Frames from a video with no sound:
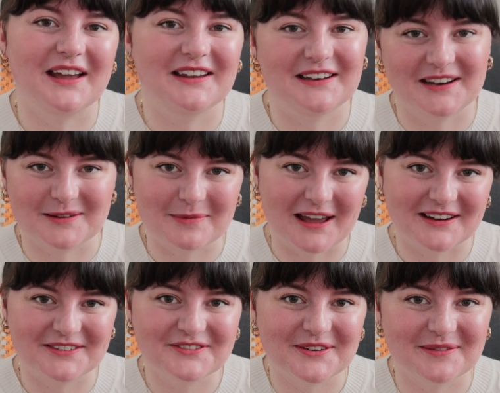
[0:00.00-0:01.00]
a knitting
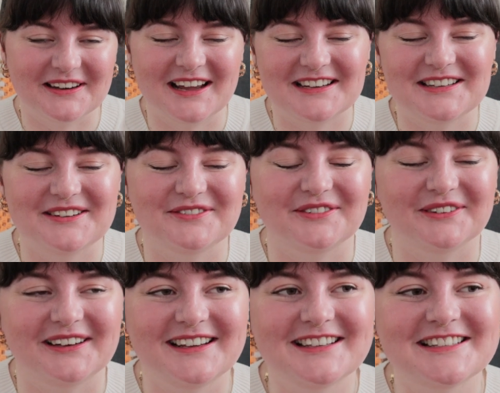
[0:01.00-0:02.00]
pattern from the
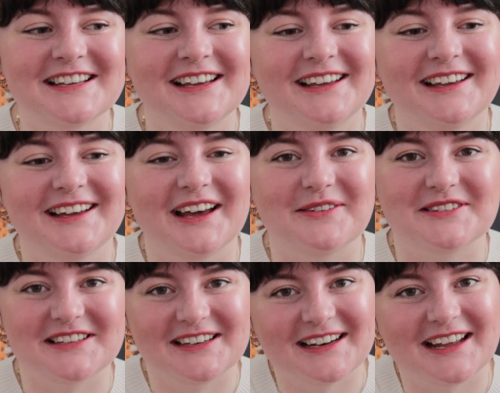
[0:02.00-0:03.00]
1940s. I was
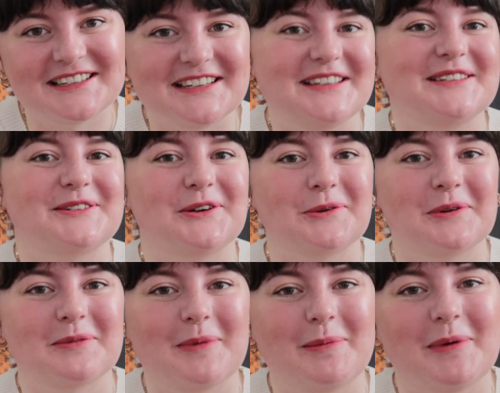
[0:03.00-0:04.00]
in an antique store
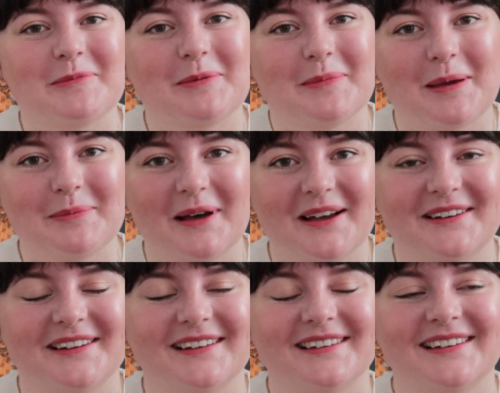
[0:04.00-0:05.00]
with my mum and my
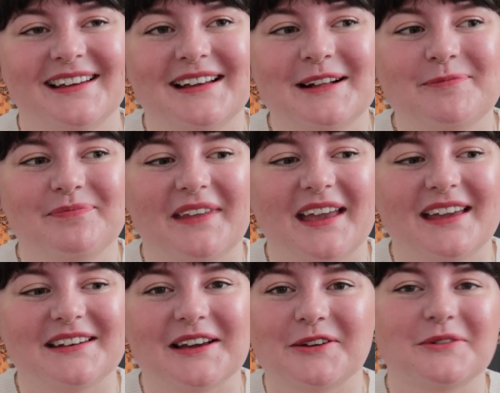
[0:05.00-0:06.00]
partner,
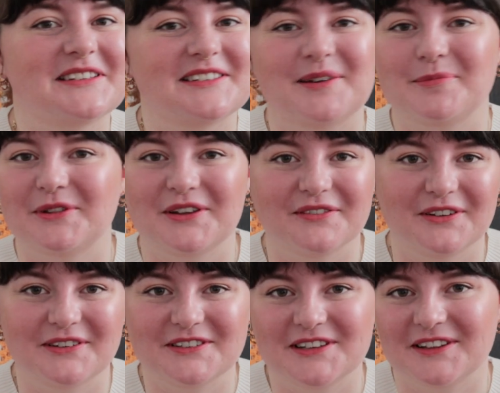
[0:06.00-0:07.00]
and I always stumble over
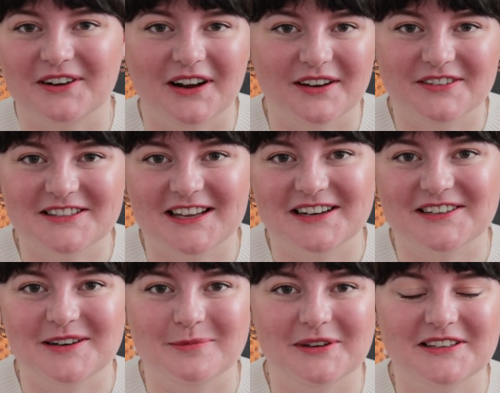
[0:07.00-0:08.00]
to the craft
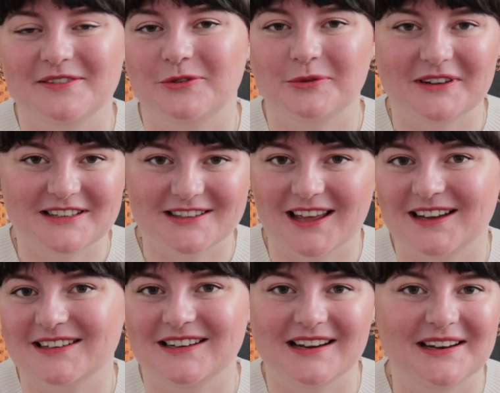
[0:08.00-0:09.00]
section because I've always
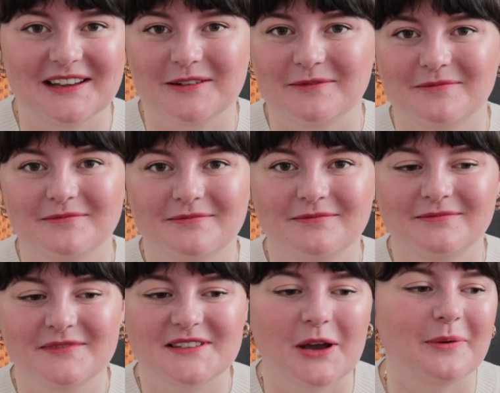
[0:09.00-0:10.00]
liked knitting and
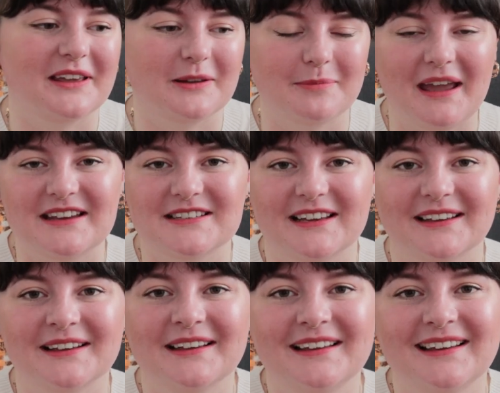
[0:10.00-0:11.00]
sewing and
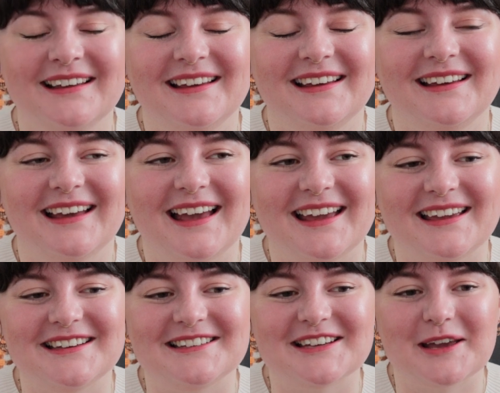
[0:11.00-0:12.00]
painting.
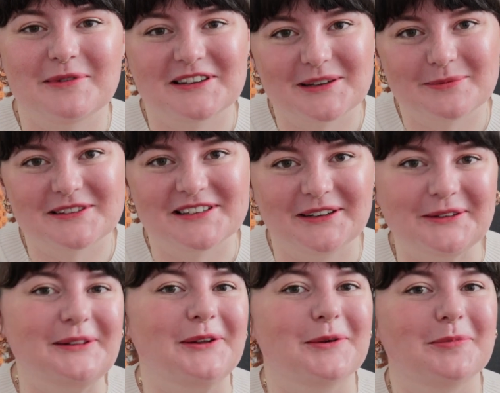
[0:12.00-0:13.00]
And I picked up a
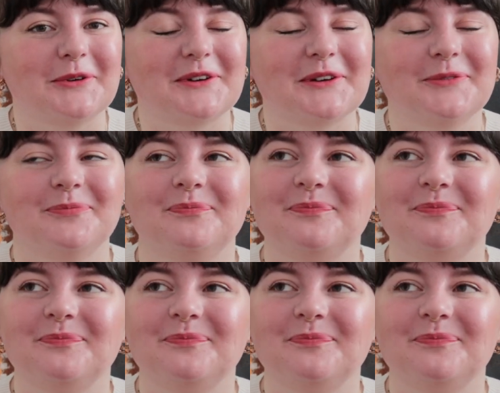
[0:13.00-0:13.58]
Sunglow book,